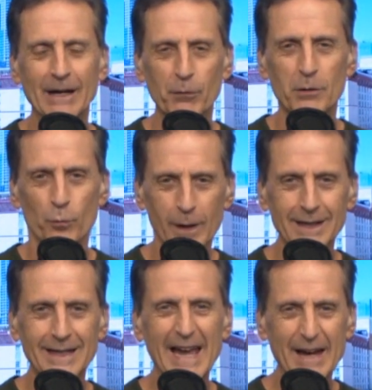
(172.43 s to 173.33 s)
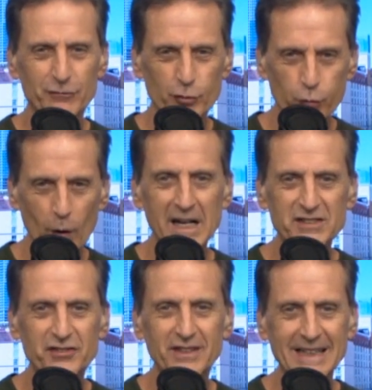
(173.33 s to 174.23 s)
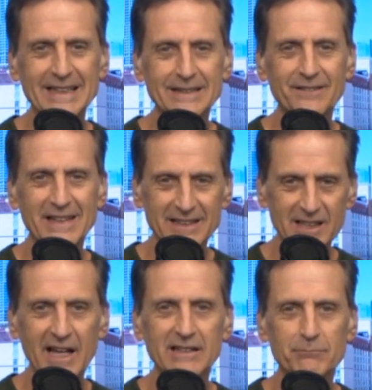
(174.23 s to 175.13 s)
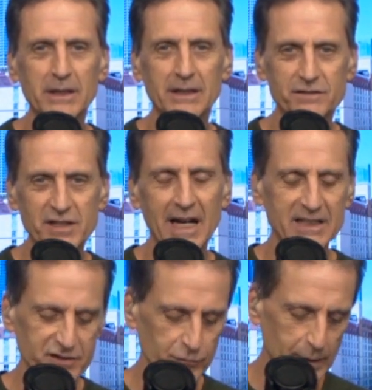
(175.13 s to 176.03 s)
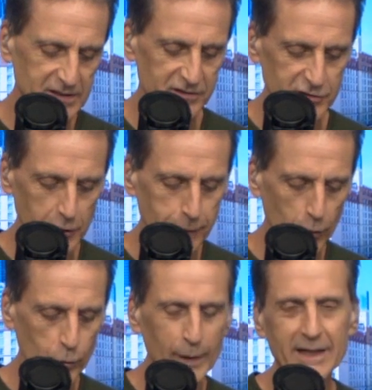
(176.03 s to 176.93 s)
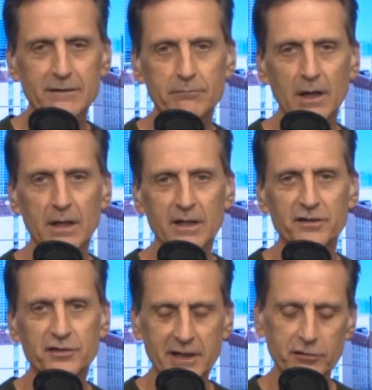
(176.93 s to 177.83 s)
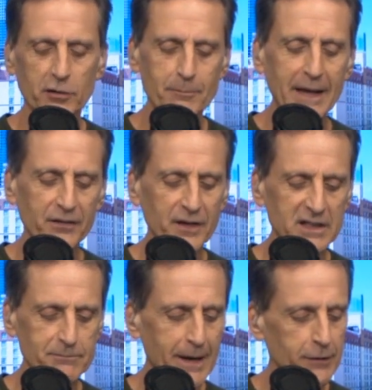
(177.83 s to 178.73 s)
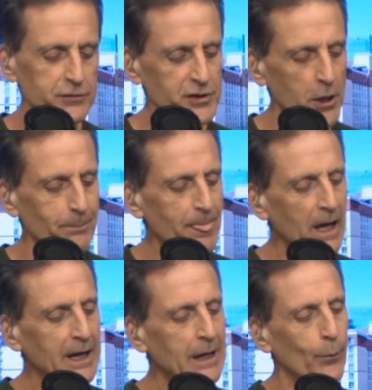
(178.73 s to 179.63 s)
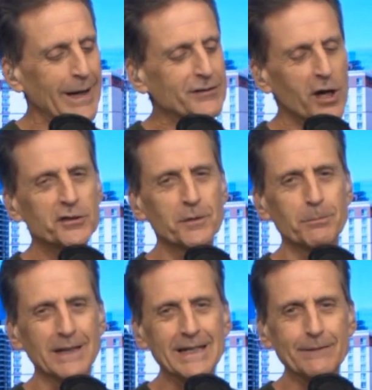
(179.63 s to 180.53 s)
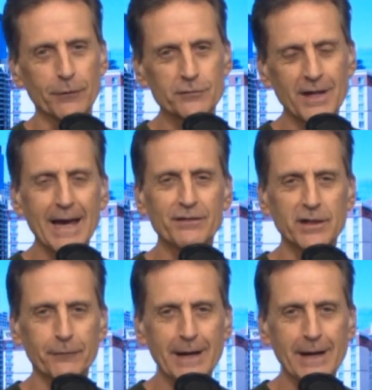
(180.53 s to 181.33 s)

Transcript: and we really have trust in the enlightenment of science and reason and so forth, we can continue to make things better. So when I talk to believers, they have a